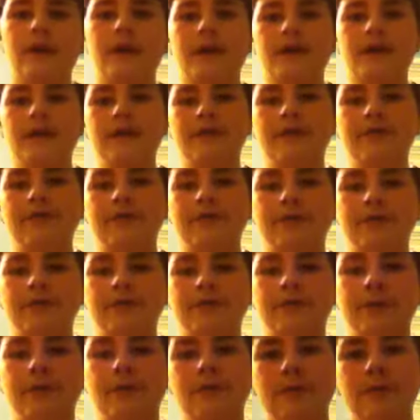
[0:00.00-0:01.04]
Hey guys,
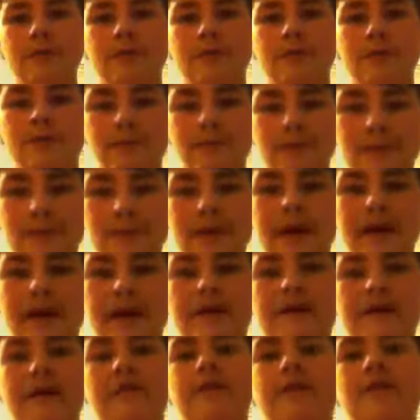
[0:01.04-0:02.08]
and welcome
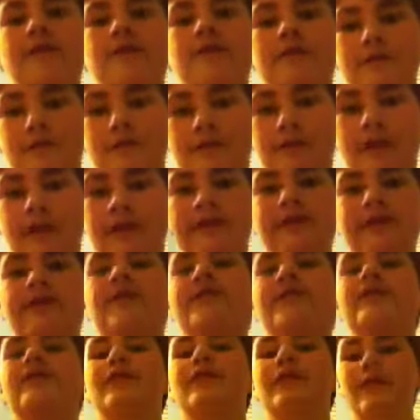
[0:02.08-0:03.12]
back
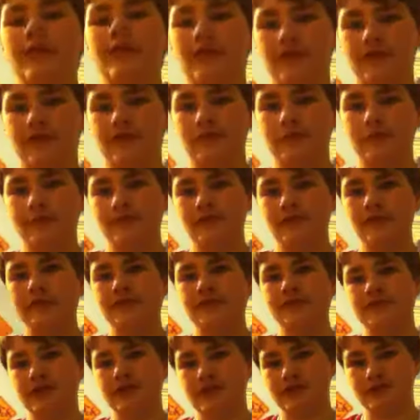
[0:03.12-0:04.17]
finally to the next episode of
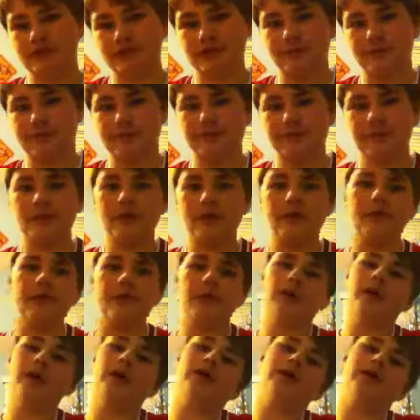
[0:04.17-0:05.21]
the John Show.
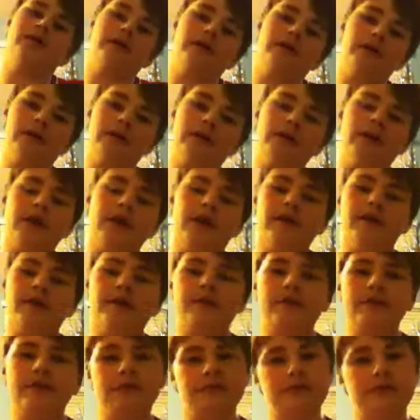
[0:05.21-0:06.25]
Today I'm
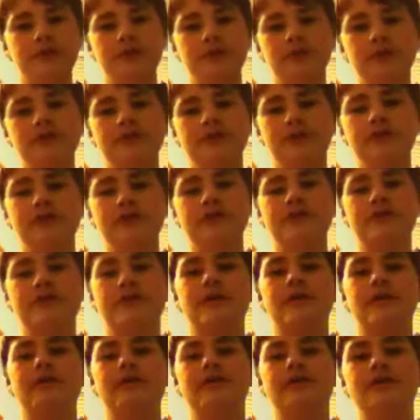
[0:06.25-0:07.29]
going to teach you
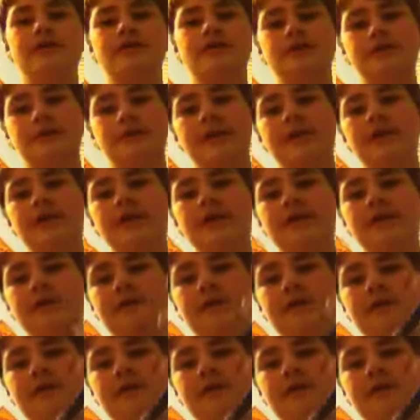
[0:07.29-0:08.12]
how to turn this pen